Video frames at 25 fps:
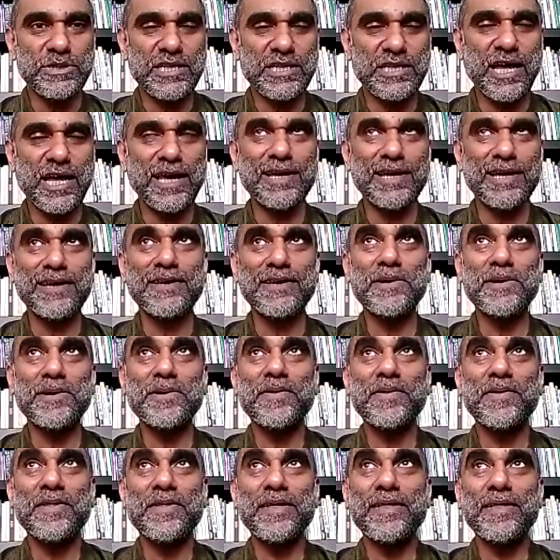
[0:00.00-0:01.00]
say
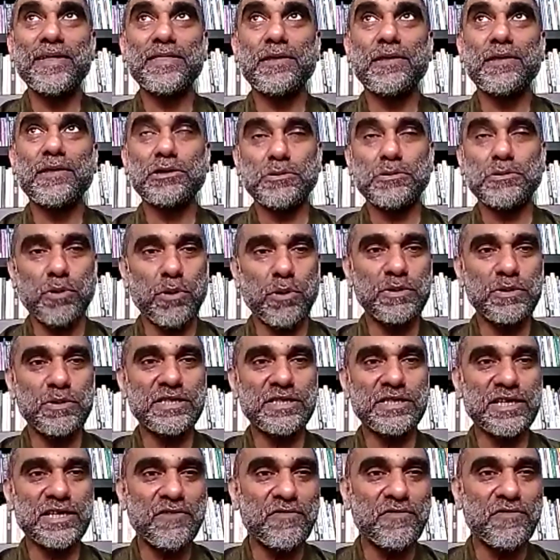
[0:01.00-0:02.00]
there was probably
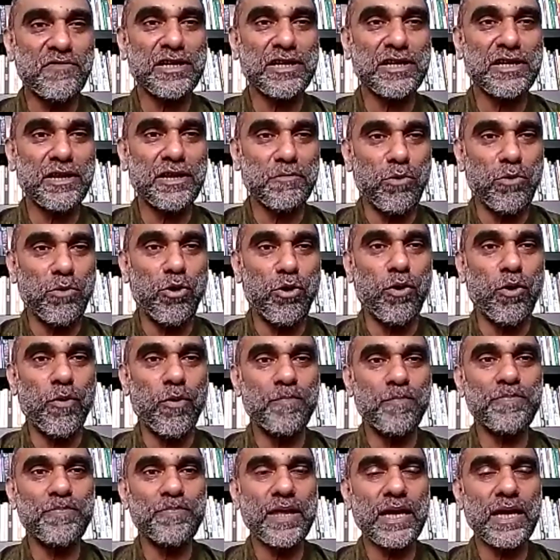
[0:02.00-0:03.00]
significantly more
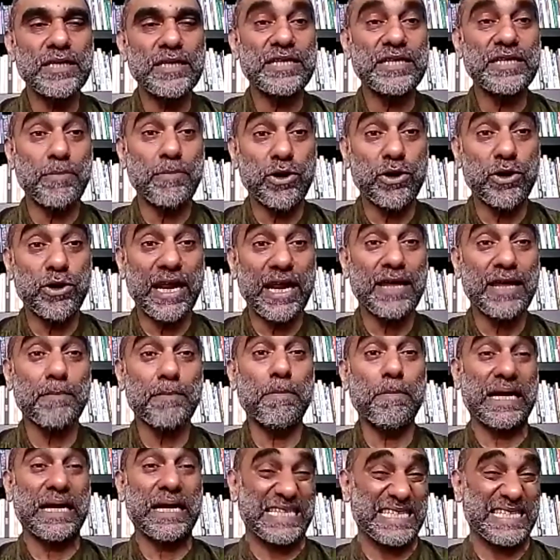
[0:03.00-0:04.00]
democratic
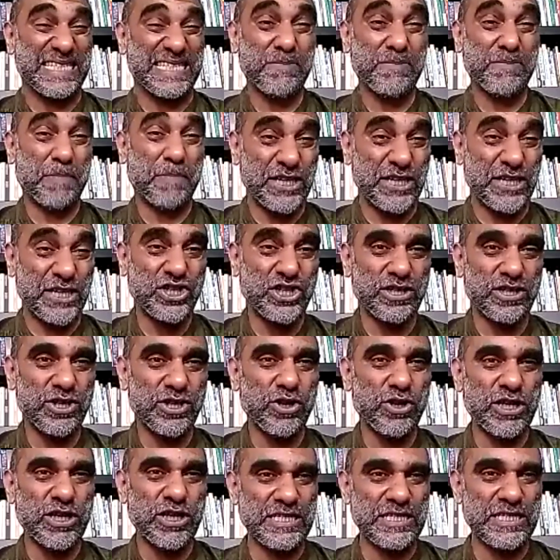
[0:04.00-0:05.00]
participation, you know, in
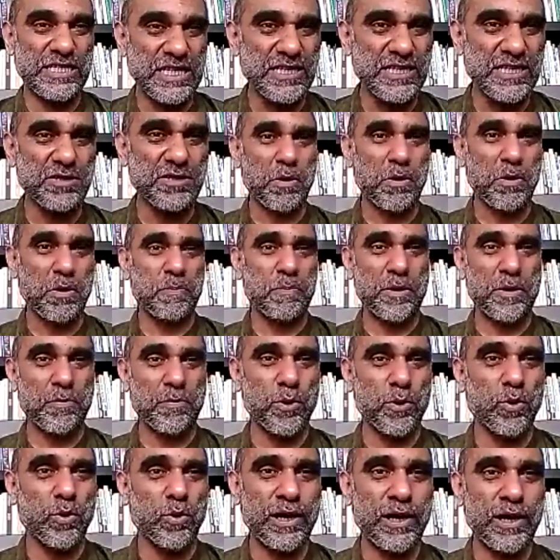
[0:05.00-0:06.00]
the sense where people
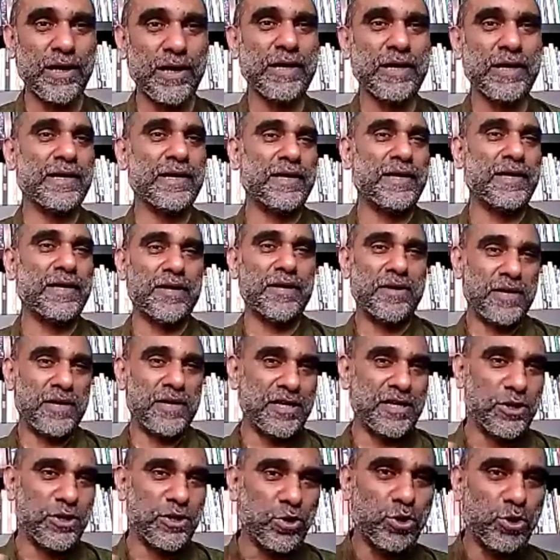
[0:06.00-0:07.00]
were in
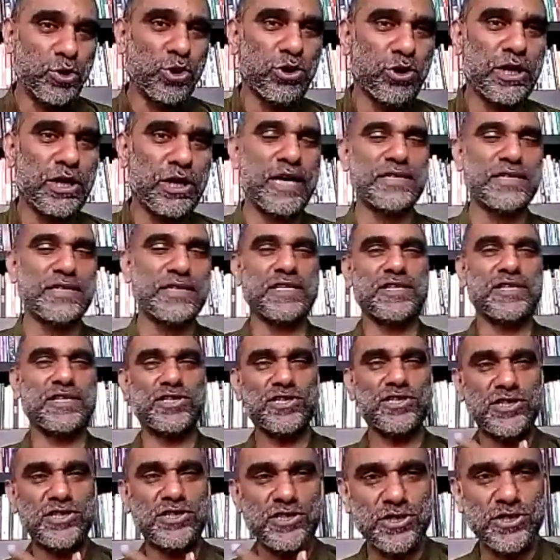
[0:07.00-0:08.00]
uh, youth
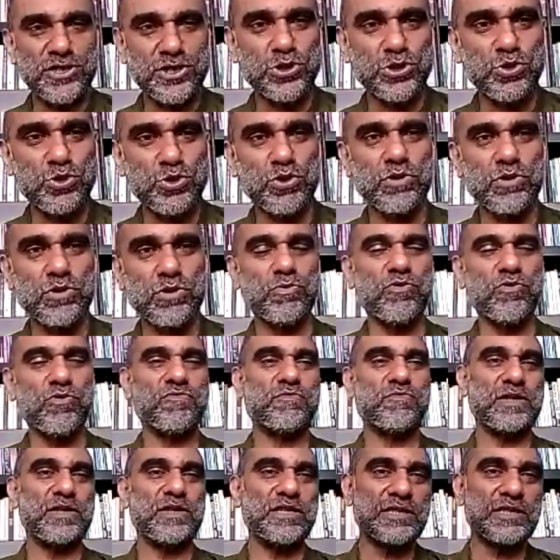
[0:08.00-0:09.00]
organizations, in student
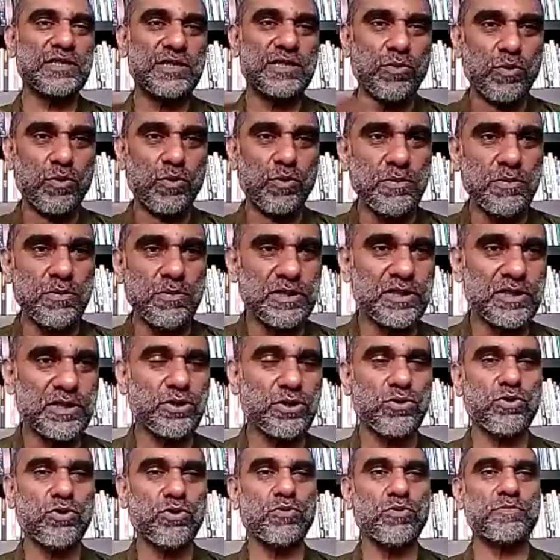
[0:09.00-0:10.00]
movements, in women's
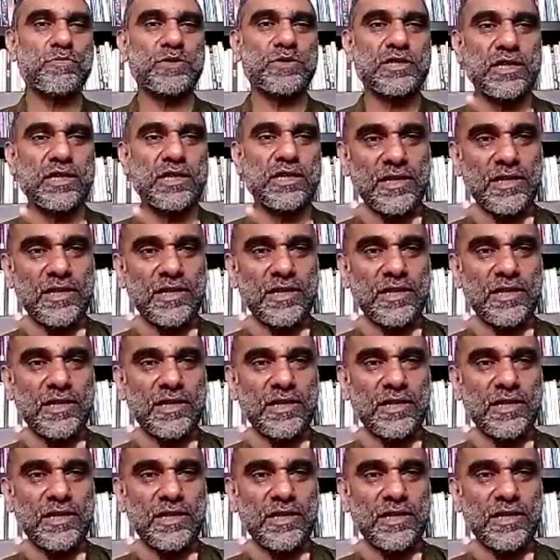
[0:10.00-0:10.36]
groups, in